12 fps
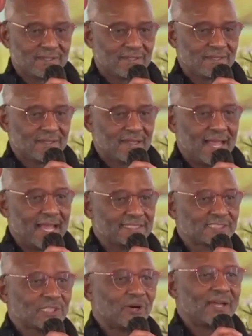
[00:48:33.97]
and so
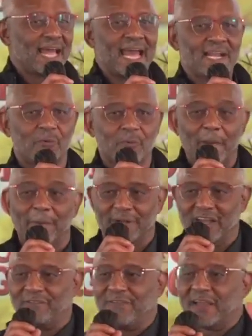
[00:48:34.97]
it had a rippling
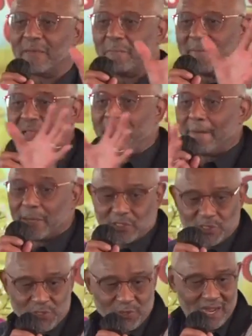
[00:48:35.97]
effect. Many people knew
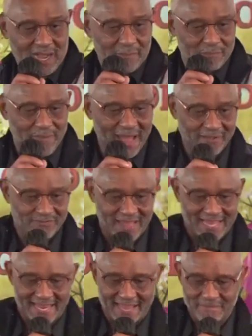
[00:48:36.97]
about that,
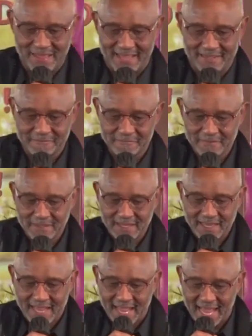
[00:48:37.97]
amen.
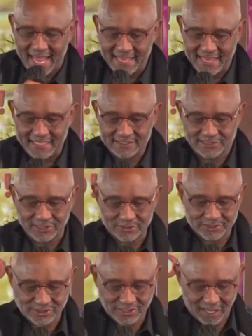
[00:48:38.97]
And, and so
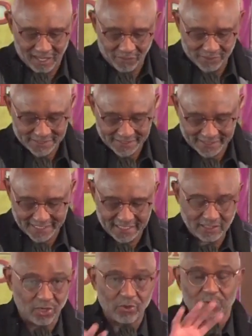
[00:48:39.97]
Saul was a king known
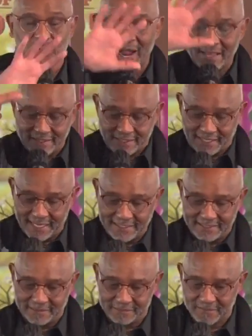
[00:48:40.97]
throughout the kingdom.
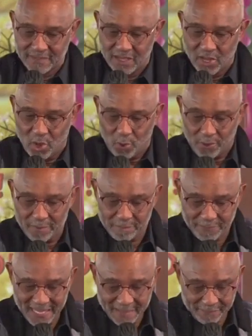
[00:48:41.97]
When
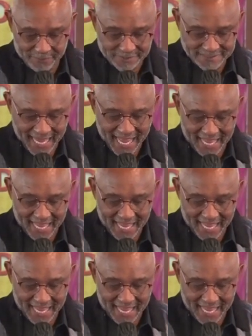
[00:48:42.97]
people died